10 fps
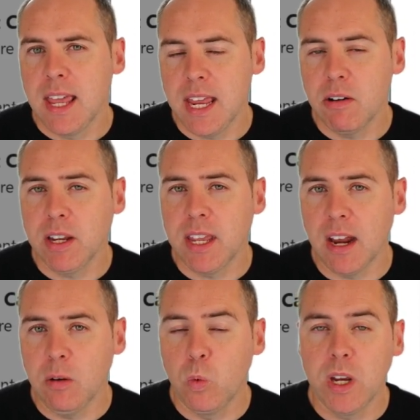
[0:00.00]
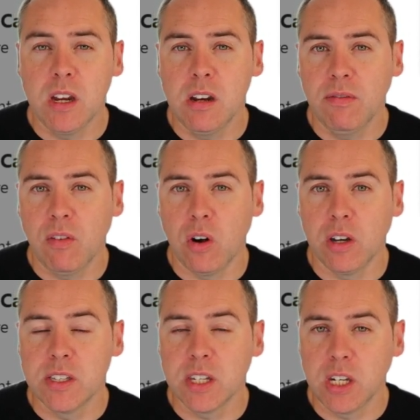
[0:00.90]
Here again, we can
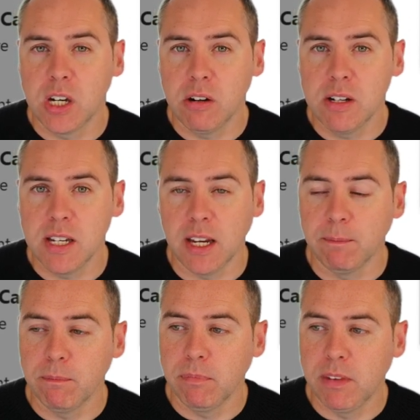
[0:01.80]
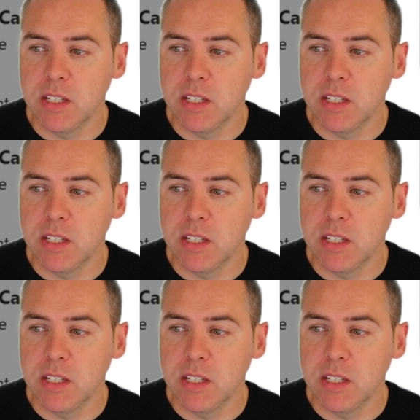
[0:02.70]
define the security.